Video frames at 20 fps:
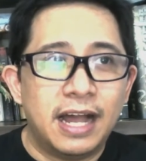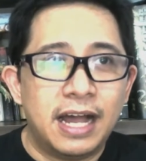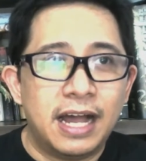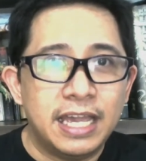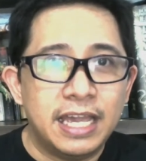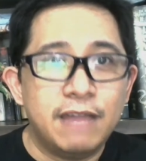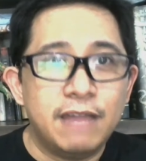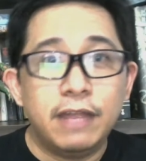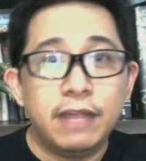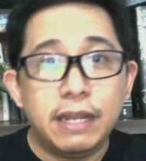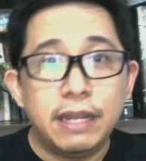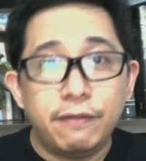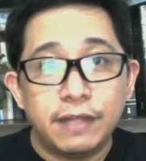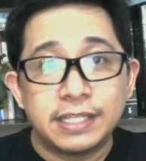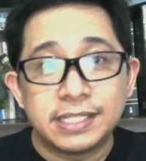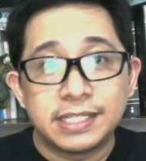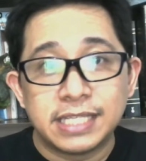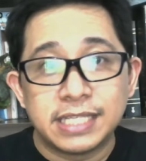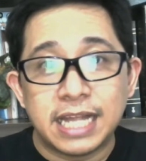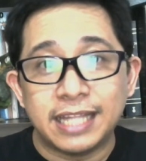even if
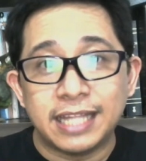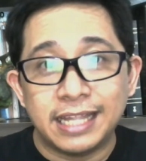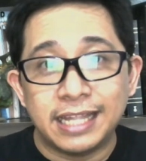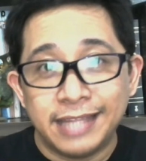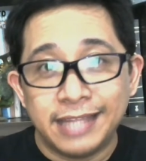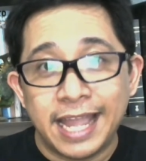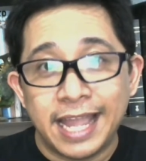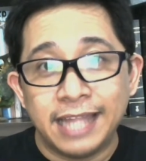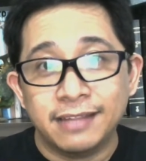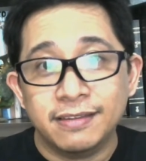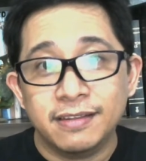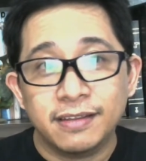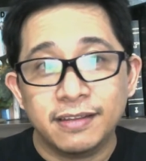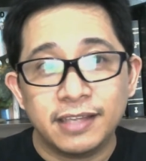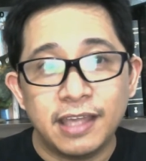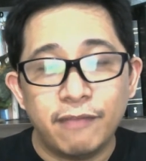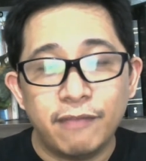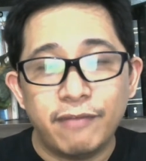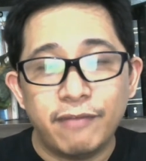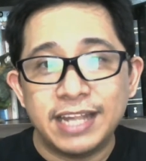it's not undead,
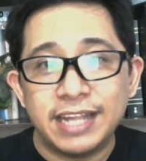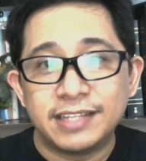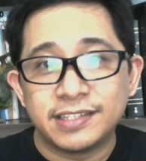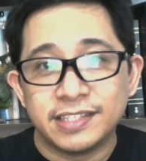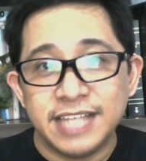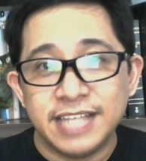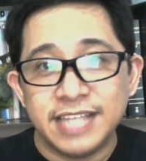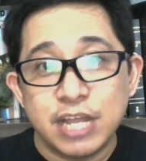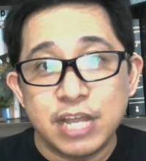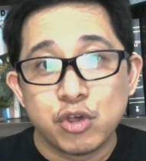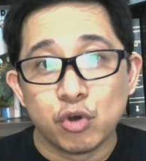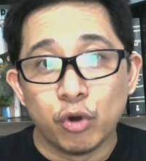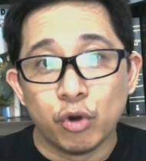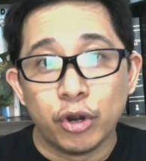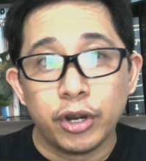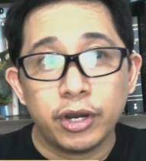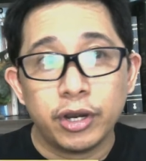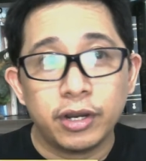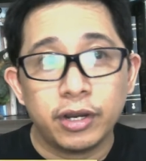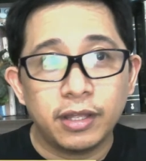given its
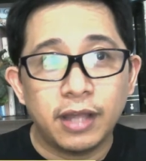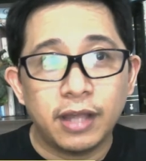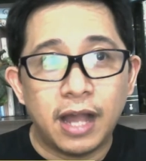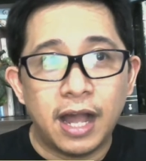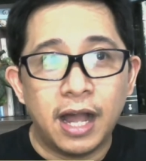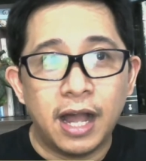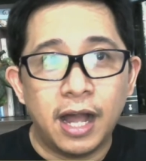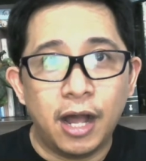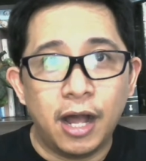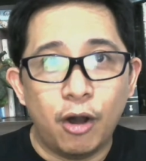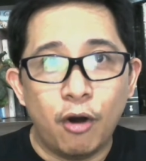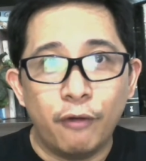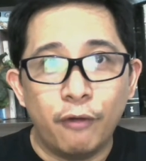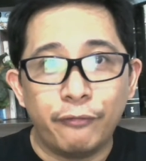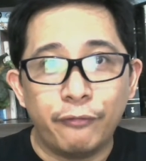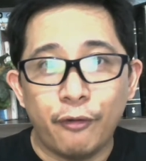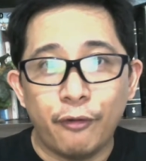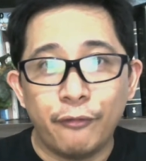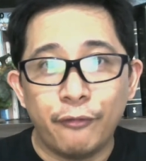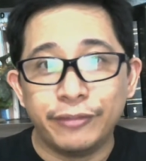nature of
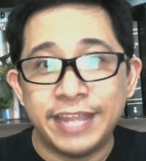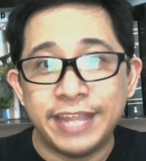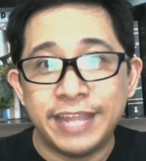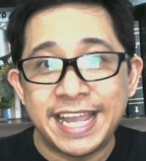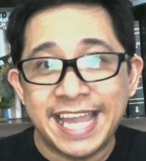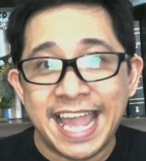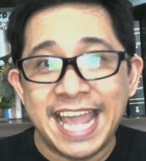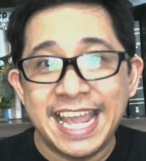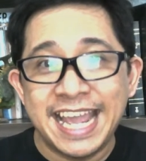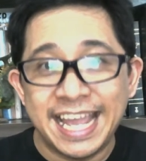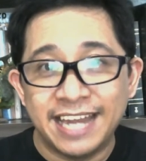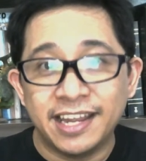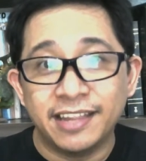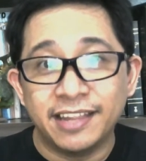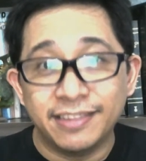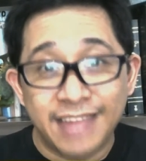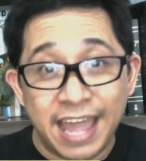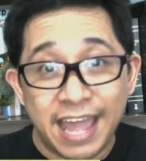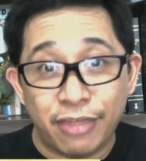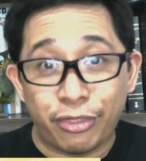decay and
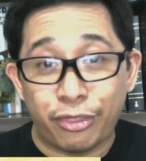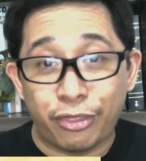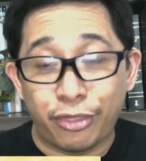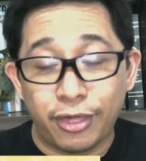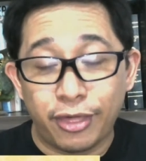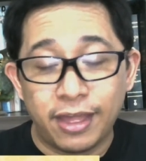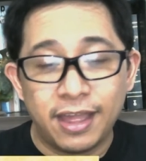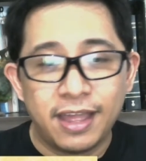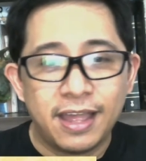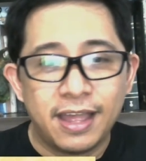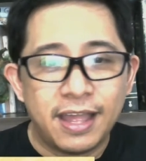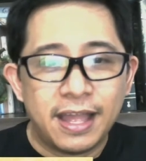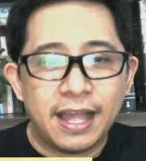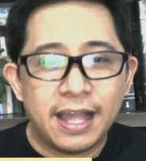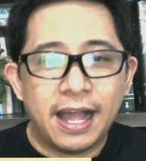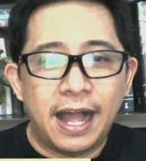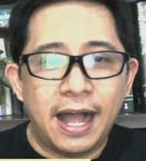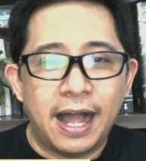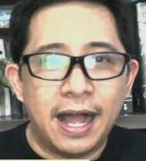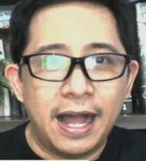undeath
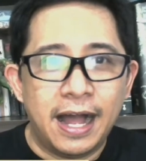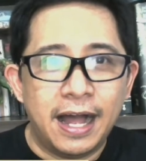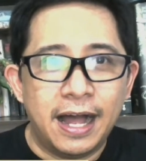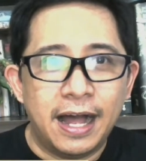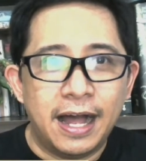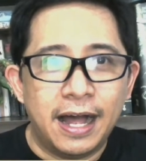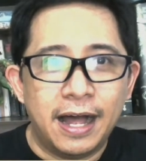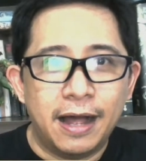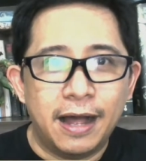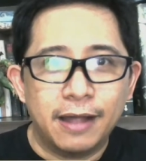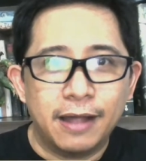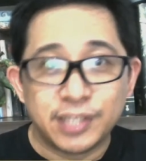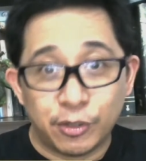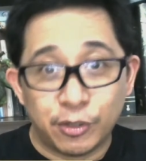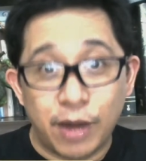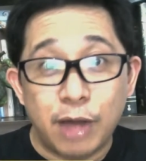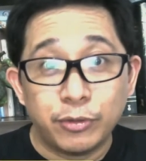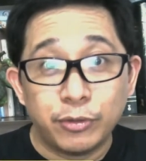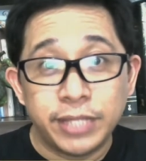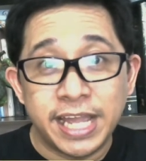
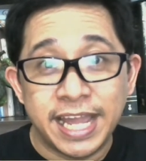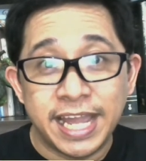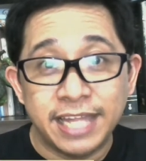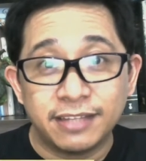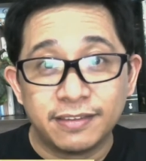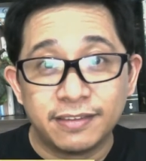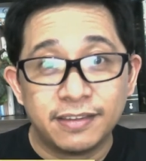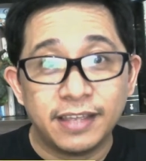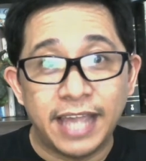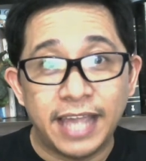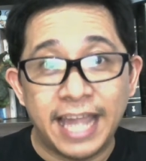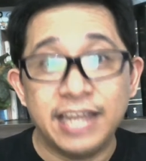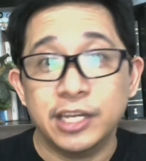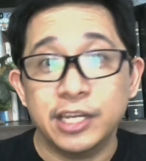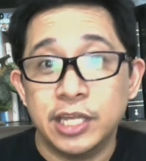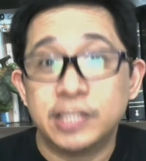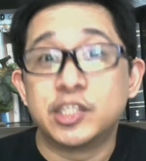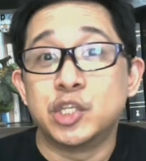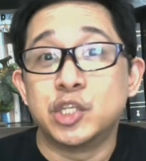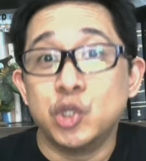surrounding it
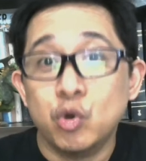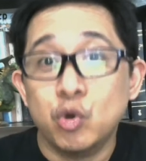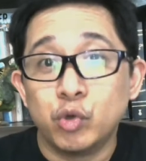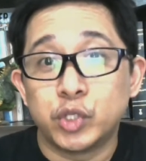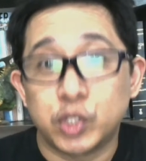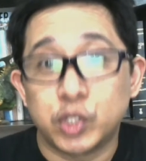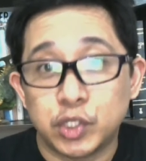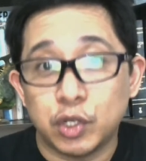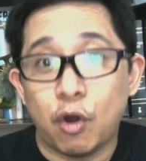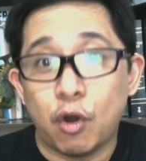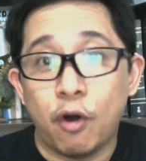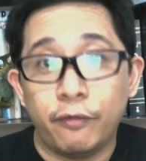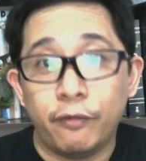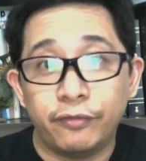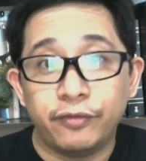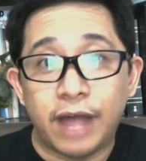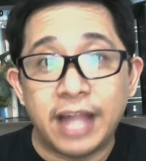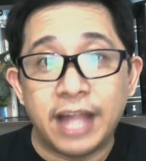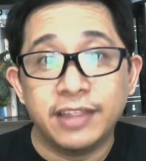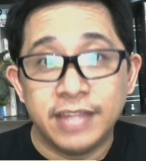and its use of
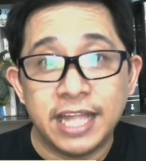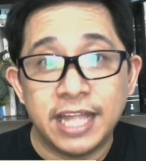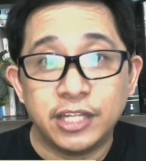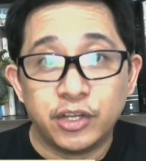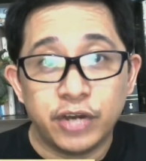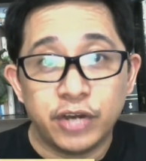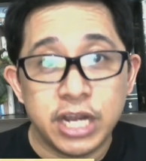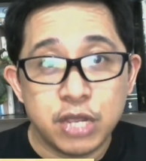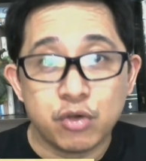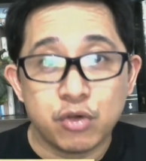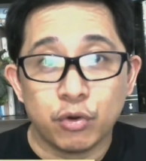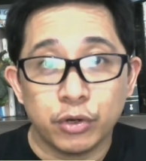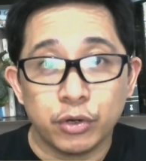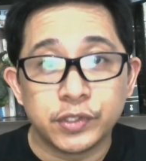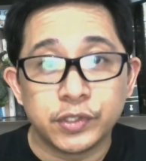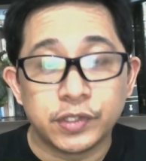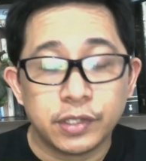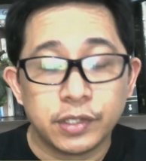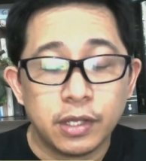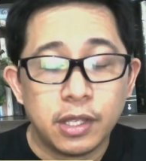undead
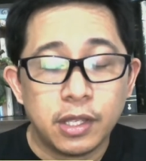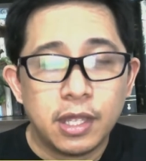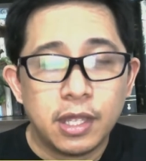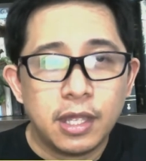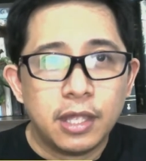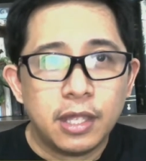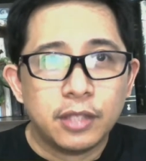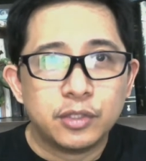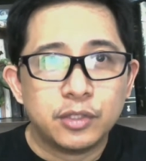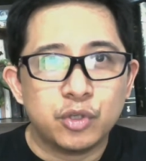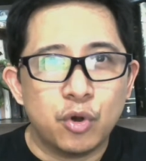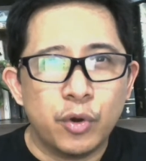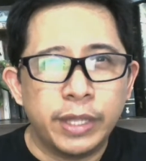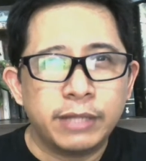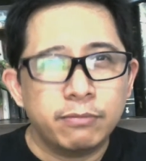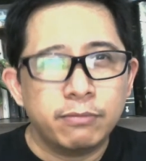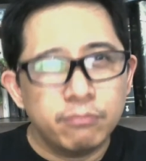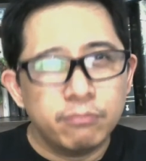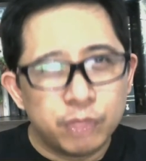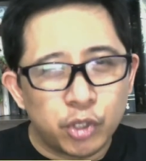creatures. So
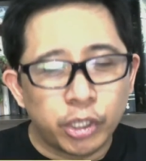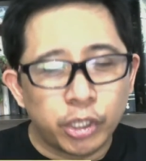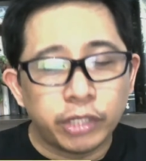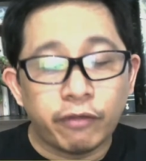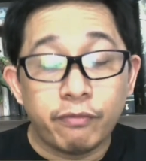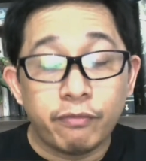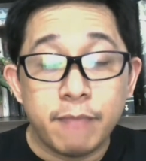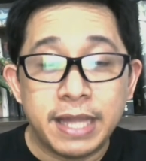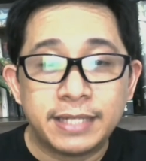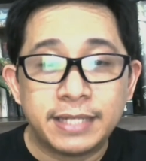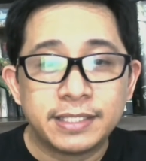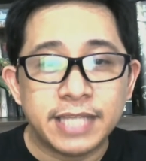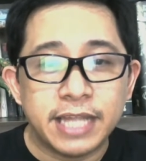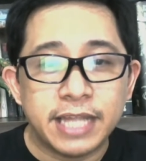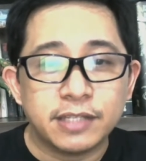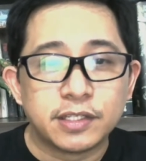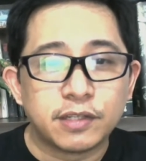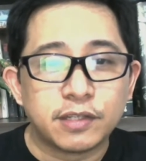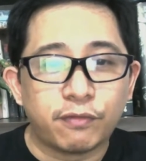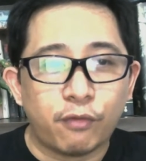it sort of makes
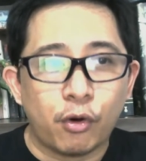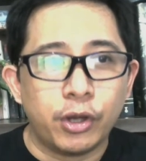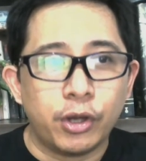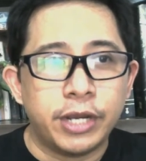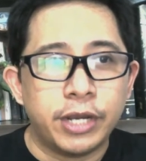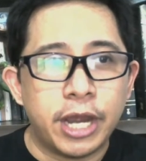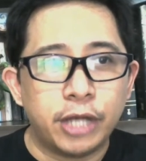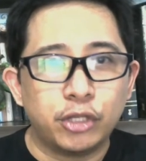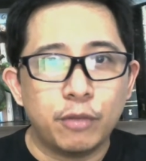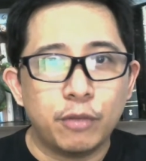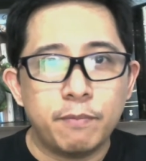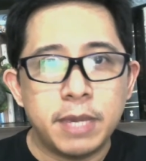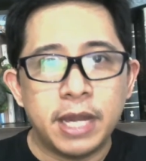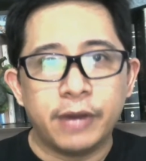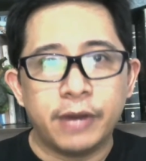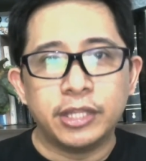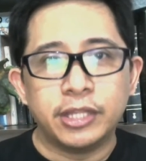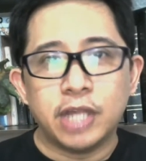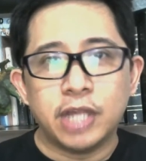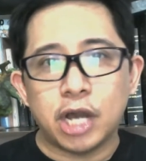sense for there to be
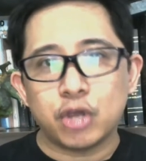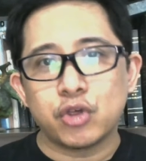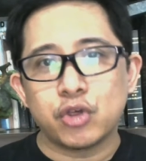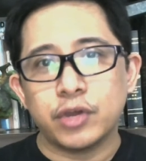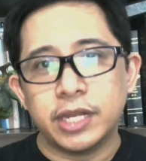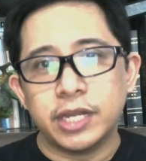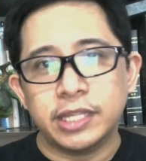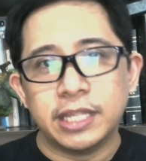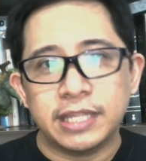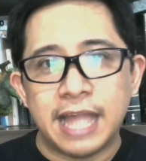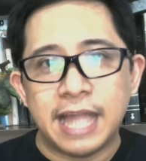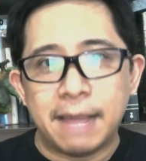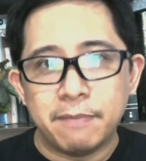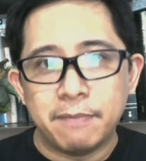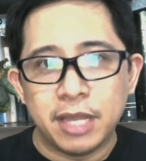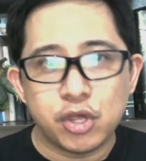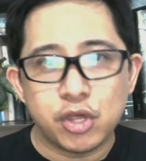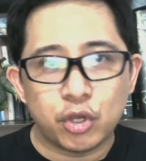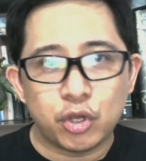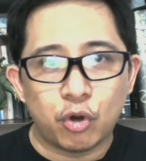a reduction in the
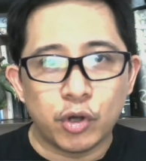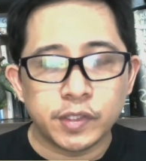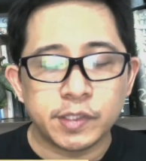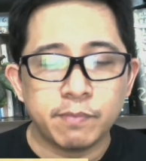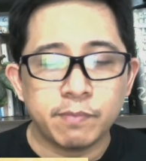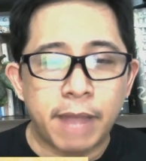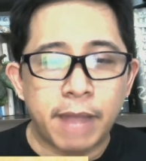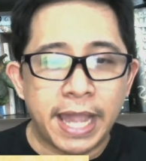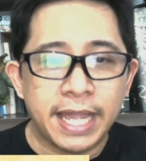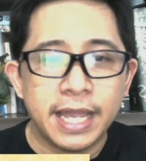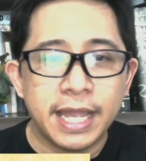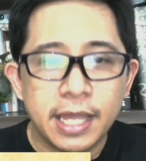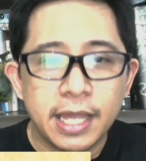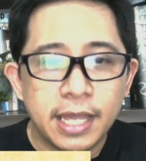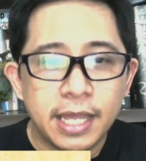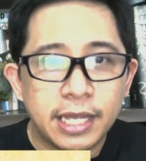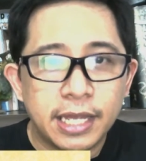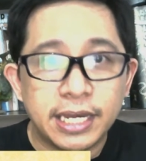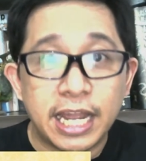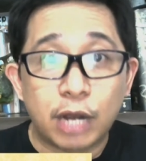damage caused by
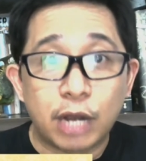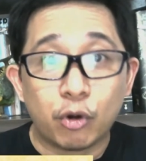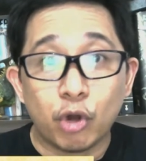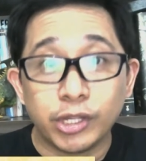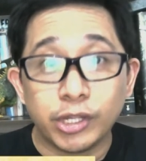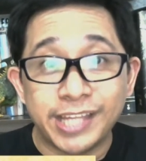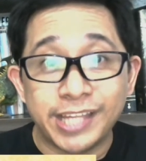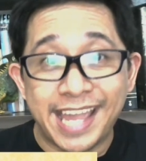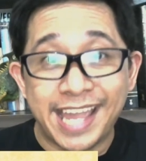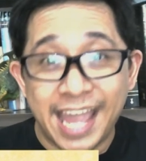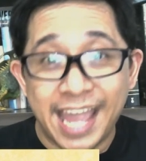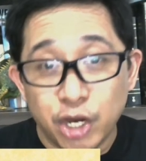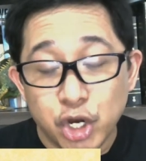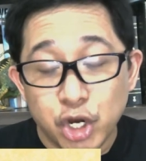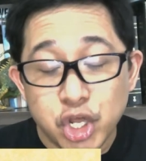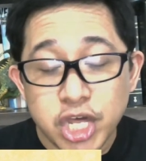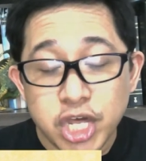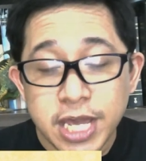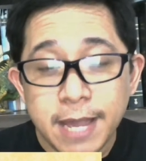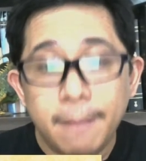necrotic
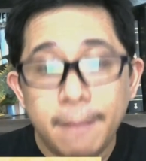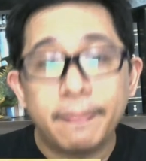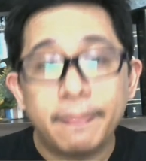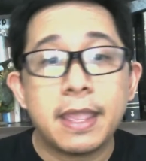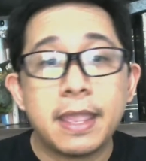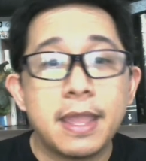energy.